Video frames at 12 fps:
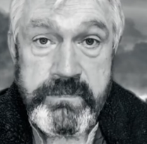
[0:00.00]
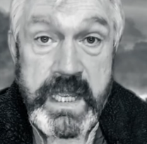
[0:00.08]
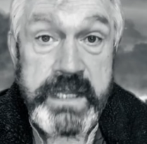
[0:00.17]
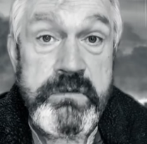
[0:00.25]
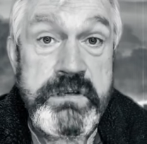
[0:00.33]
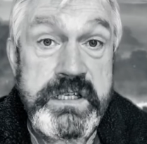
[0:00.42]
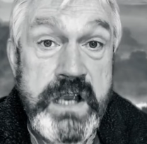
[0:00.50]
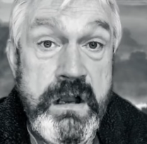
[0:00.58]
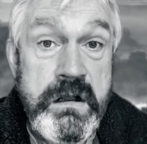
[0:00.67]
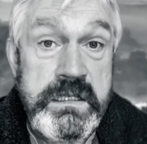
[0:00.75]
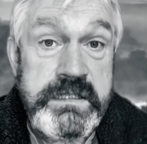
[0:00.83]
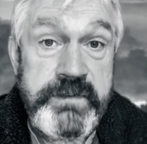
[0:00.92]
And there was
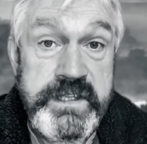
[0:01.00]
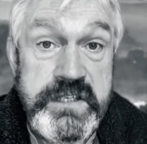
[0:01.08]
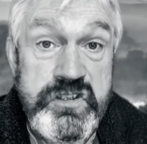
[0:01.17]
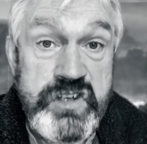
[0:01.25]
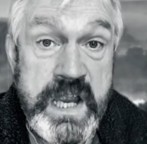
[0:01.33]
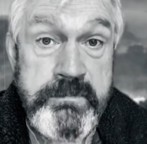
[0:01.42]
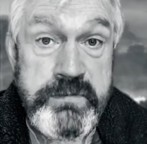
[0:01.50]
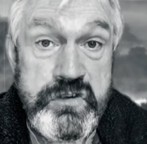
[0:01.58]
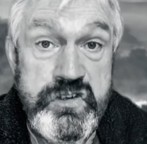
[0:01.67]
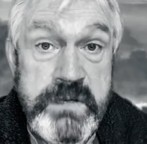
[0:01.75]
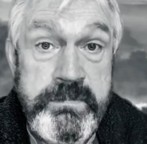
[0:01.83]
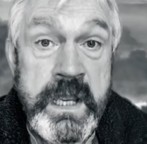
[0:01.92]
calls for this
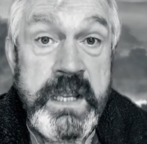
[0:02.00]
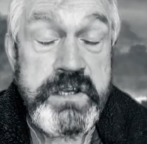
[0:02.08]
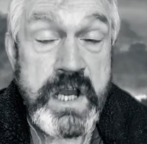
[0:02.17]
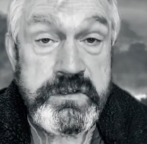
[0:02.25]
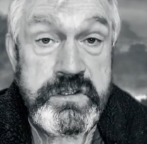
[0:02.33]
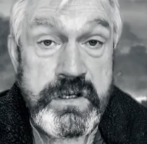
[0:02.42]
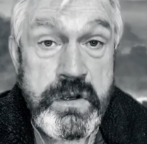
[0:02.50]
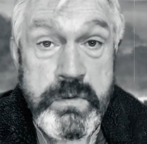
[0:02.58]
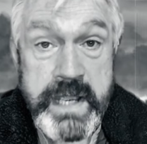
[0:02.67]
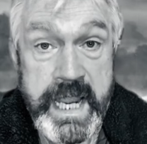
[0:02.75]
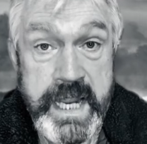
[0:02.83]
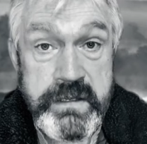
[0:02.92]
championship not to
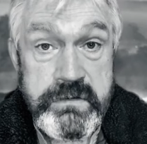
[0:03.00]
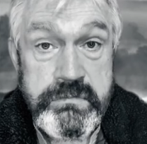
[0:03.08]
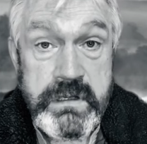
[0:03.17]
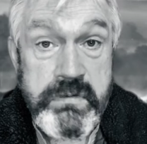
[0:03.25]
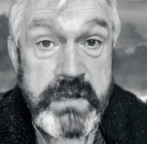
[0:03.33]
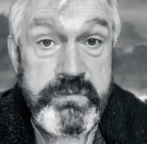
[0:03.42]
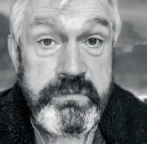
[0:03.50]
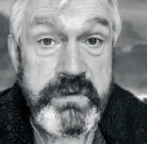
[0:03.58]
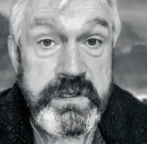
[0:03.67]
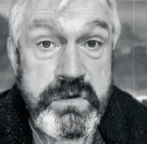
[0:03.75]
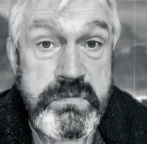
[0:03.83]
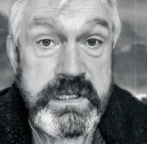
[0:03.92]
go ahead. Well, what would
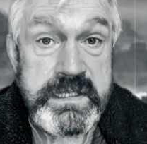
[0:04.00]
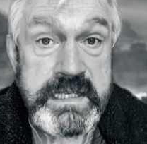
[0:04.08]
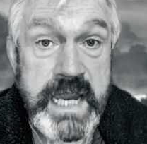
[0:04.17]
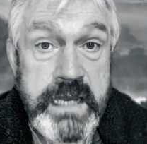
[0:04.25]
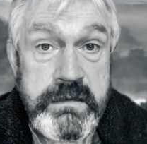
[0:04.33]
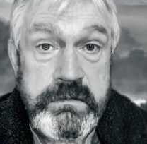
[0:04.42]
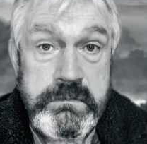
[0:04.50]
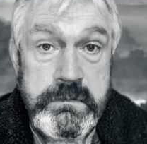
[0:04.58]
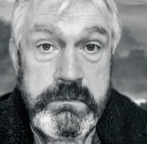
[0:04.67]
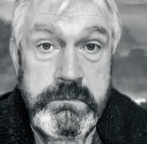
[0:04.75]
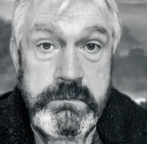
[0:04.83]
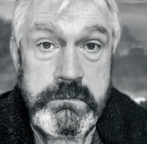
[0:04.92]
we do instead?
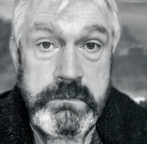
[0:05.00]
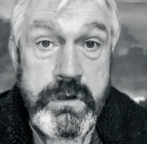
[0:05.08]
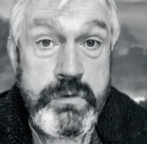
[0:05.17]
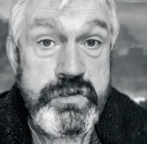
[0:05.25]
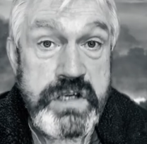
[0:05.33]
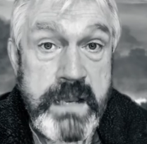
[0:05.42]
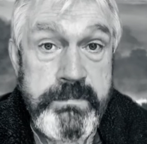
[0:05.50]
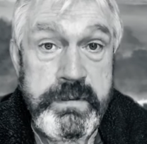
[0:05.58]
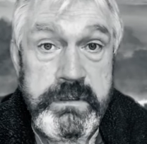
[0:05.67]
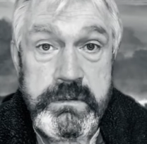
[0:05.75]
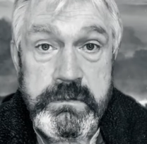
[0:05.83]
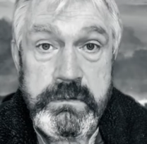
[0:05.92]
Go
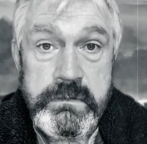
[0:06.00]
shopping?